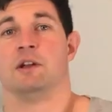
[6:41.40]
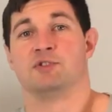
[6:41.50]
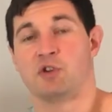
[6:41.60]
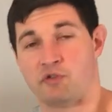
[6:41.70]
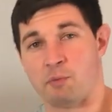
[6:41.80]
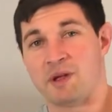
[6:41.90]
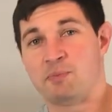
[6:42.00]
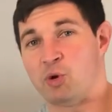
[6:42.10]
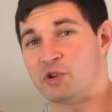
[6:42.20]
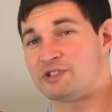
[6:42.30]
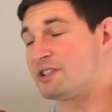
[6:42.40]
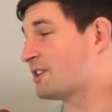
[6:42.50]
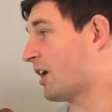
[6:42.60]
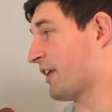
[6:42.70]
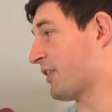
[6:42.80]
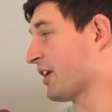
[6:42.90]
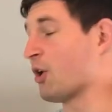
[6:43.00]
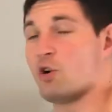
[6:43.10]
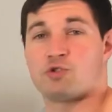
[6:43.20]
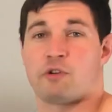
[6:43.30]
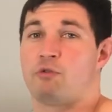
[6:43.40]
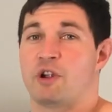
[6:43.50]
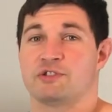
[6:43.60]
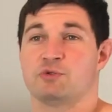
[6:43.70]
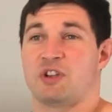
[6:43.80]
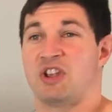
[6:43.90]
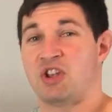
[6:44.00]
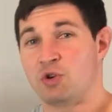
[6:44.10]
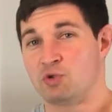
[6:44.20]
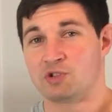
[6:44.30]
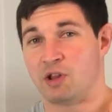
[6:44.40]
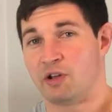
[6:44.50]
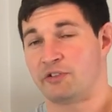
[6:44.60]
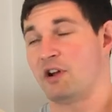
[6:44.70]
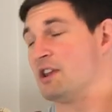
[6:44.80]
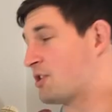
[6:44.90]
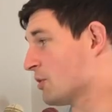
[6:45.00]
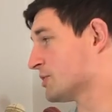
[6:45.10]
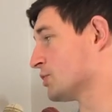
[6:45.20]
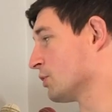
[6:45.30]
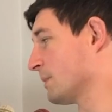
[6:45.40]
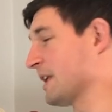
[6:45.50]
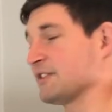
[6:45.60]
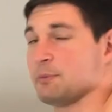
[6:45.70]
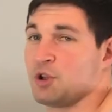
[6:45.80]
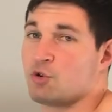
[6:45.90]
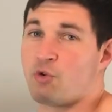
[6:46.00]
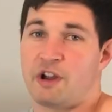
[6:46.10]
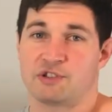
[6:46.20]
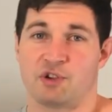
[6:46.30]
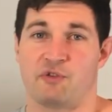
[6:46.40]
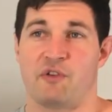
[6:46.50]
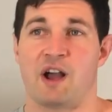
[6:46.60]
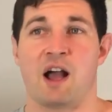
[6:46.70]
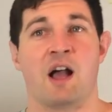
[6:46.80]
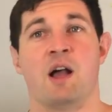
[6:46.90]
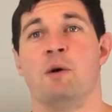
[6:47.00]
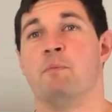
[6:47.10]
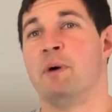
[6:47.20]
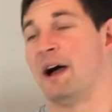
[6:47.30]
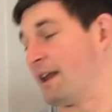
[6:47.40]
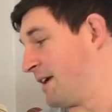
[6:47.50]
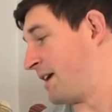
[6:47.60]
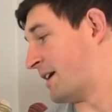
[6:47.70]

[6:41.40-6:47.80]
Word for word: So for me personally, I think Andre Russell's a huge loss. I know his tournament hasn't been great so far, but